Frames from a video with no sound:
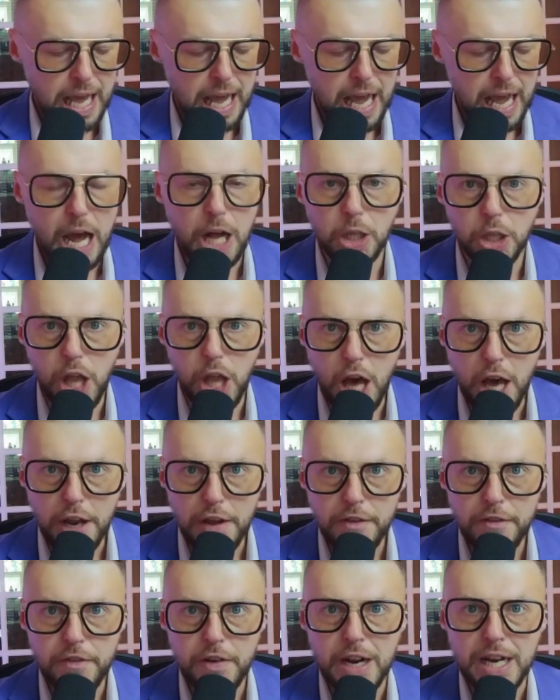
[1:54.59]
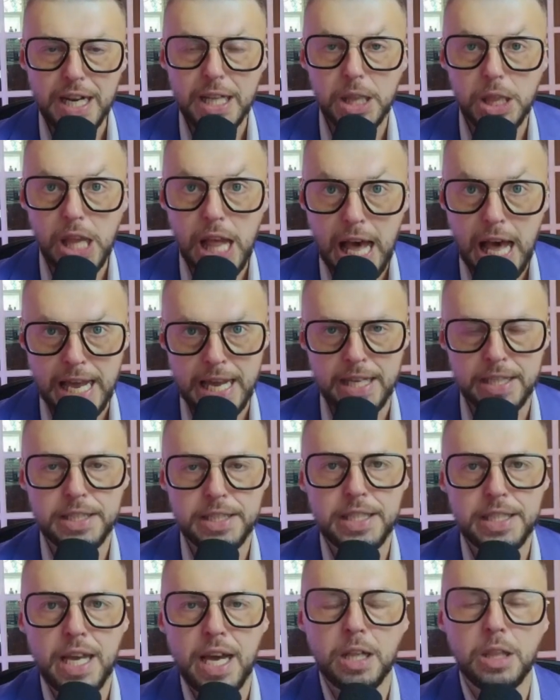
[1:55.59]
A lot of
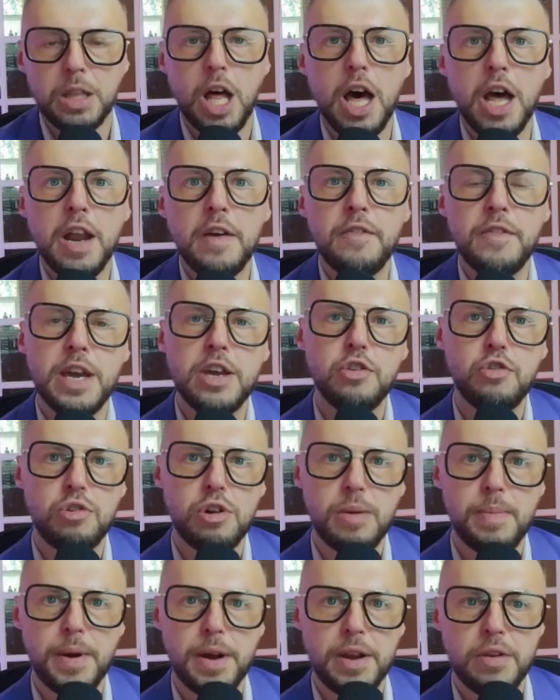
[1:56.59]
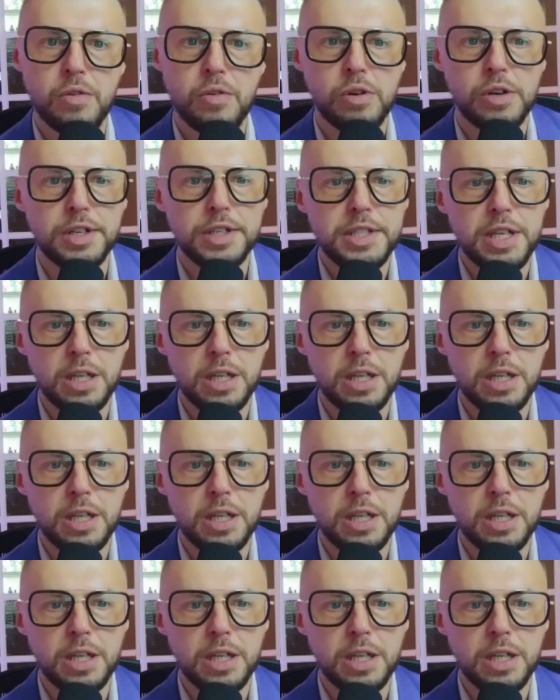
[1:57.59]
clients, a lot of entrepreneurs,